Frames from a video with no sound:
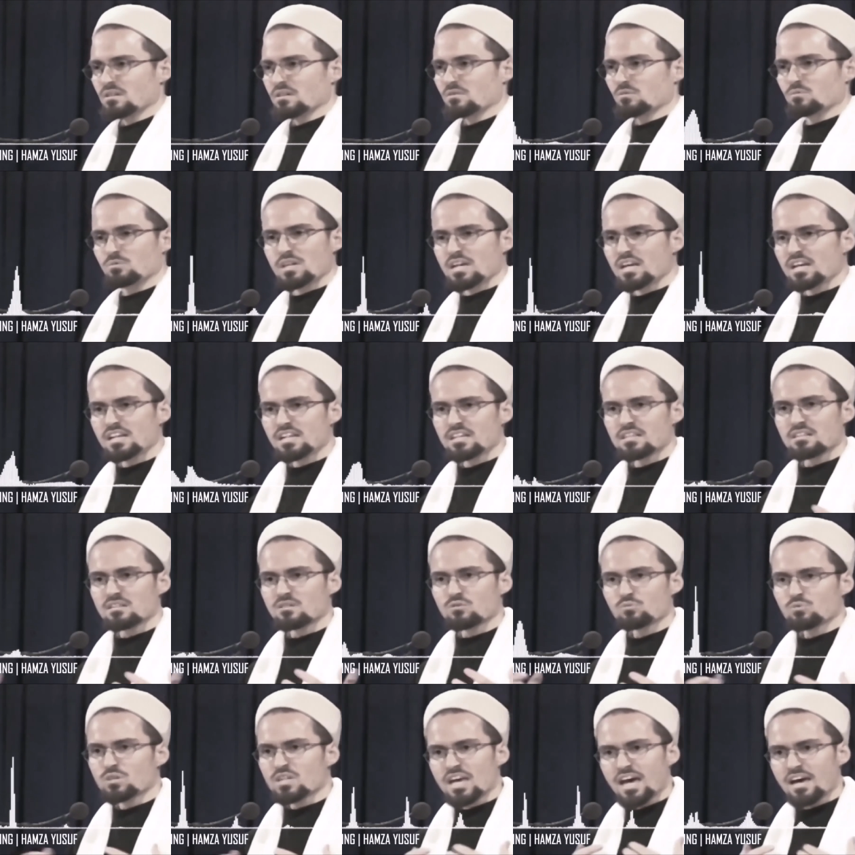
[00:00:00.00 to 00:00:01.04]
Really,
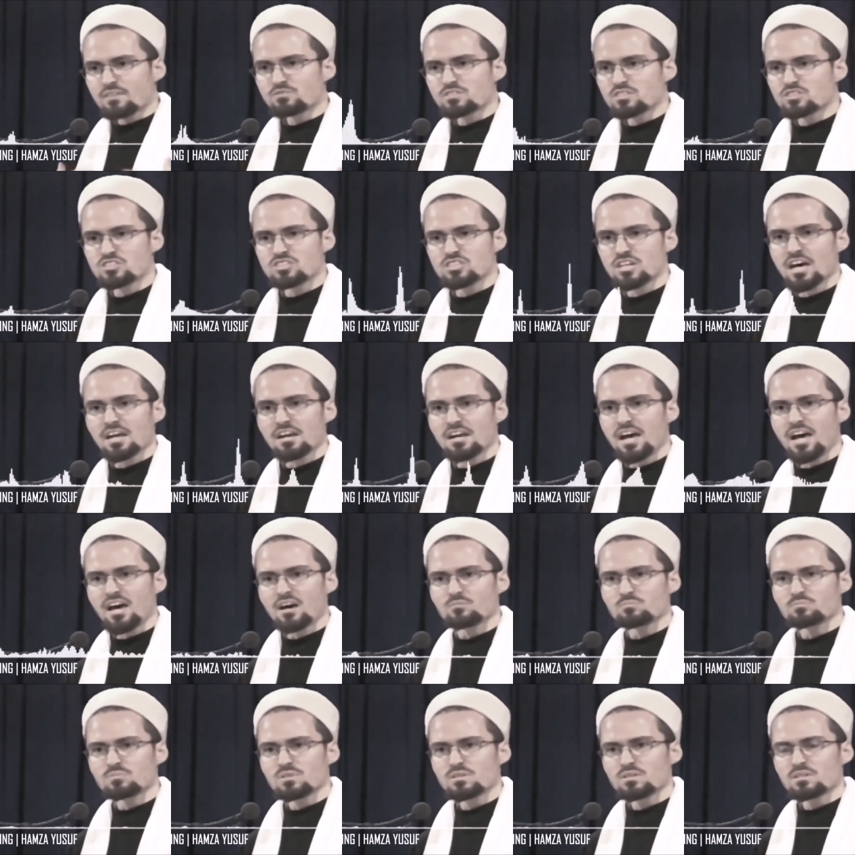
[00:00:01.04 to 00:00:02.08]
we have to shut
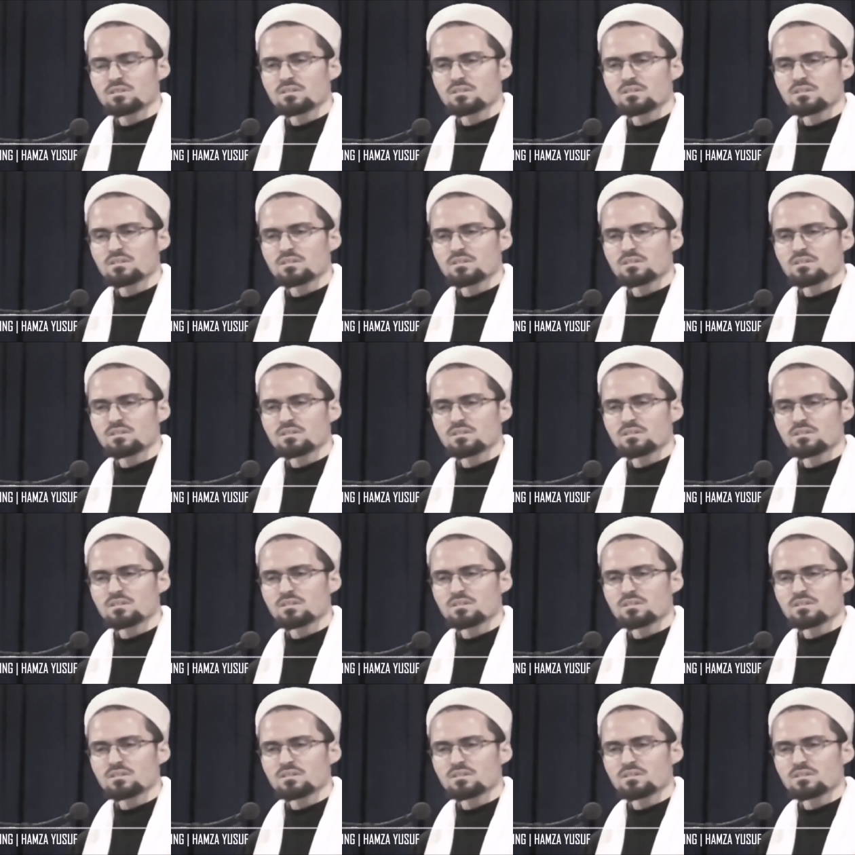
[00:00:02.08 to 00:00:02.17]
up.